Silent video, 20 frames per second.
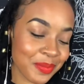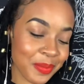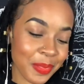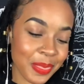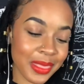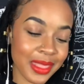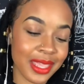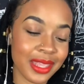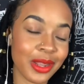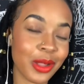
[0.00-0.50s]

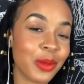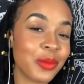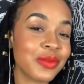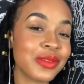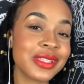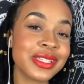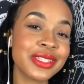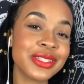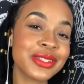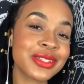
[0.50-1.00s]
and hopefully
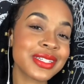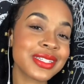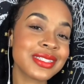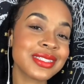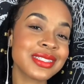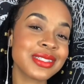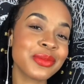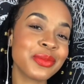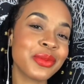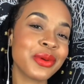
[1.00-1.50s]
you can
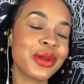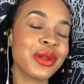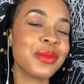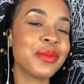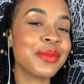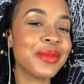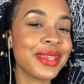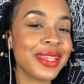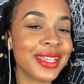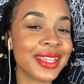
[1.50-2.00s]
support
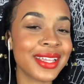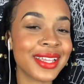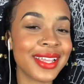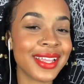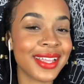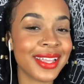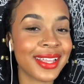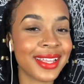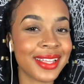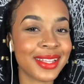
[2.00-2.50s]
me
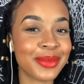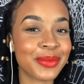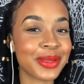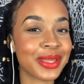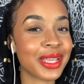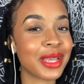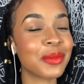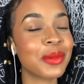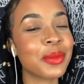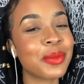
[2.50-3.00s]
and
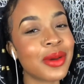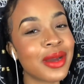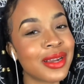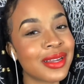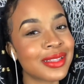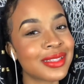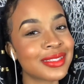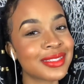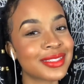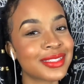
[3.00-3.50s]
become a part of
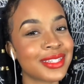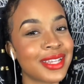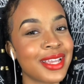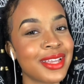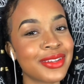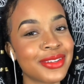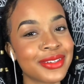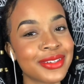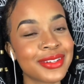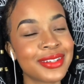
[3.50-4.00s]
this
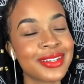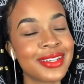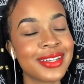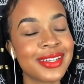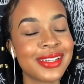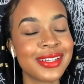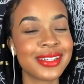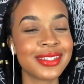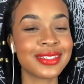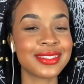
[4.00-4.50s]
channel.
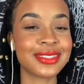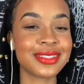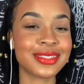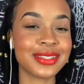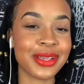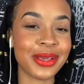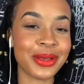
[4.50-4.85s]
So